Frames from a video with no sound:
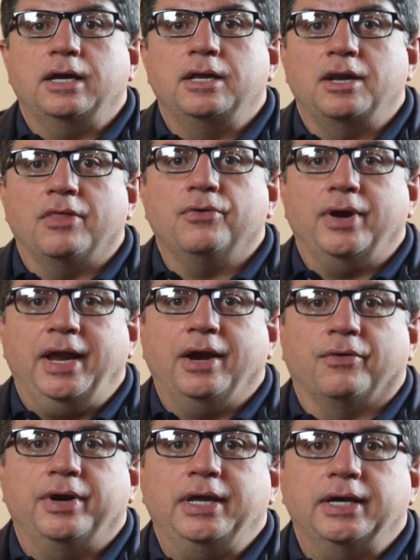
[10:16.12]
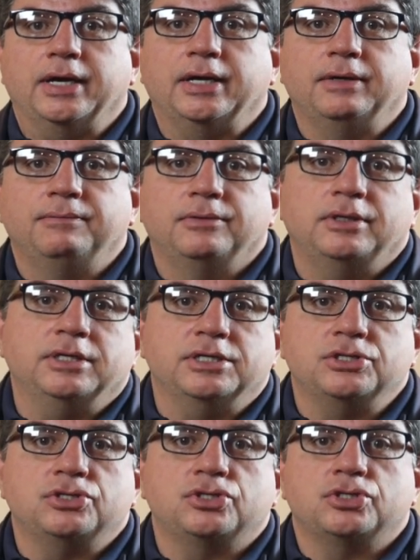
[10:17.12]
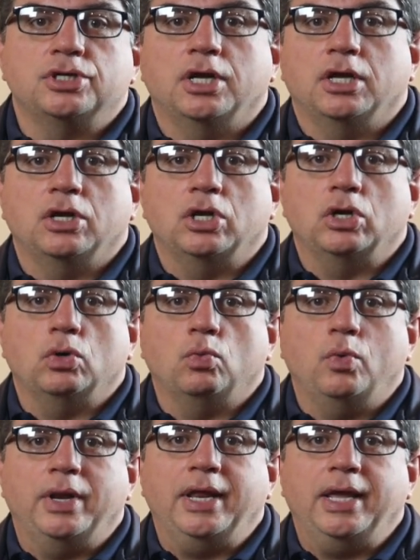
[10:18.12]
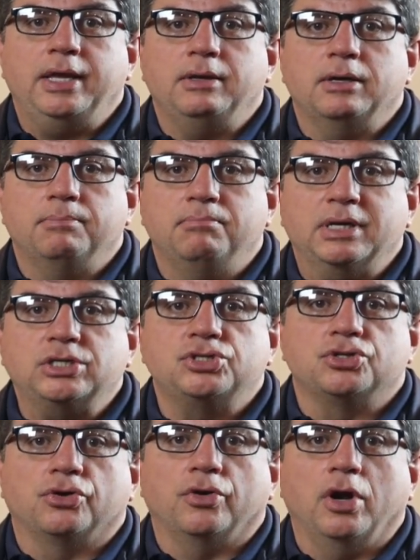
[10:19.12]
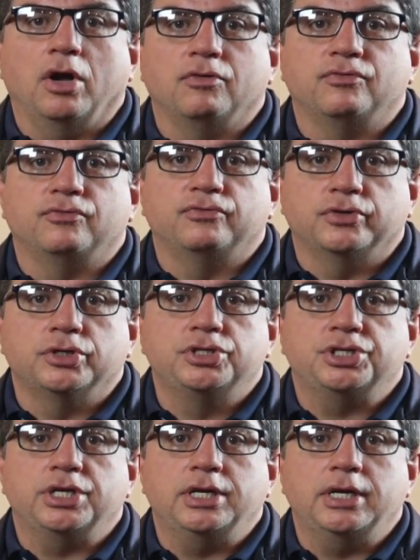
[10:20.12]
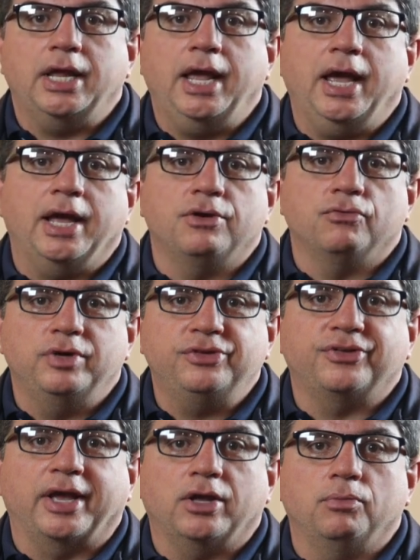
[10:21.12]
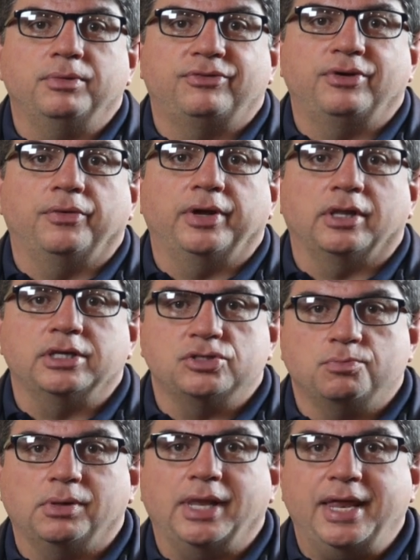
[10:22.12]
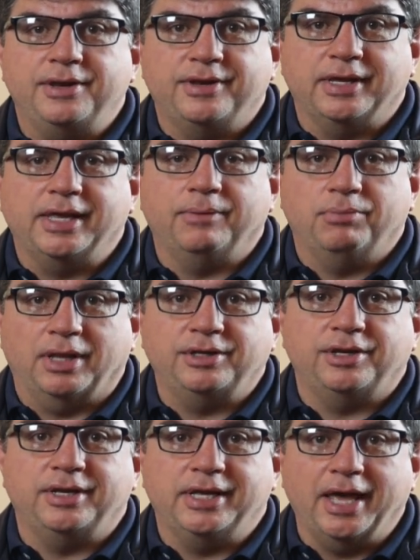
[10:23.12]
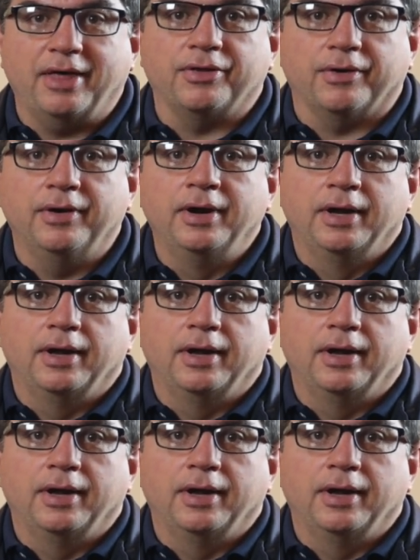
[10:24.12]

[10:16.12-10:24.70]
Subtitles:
Another area is when a mixture of virgin and recycled material is blended together.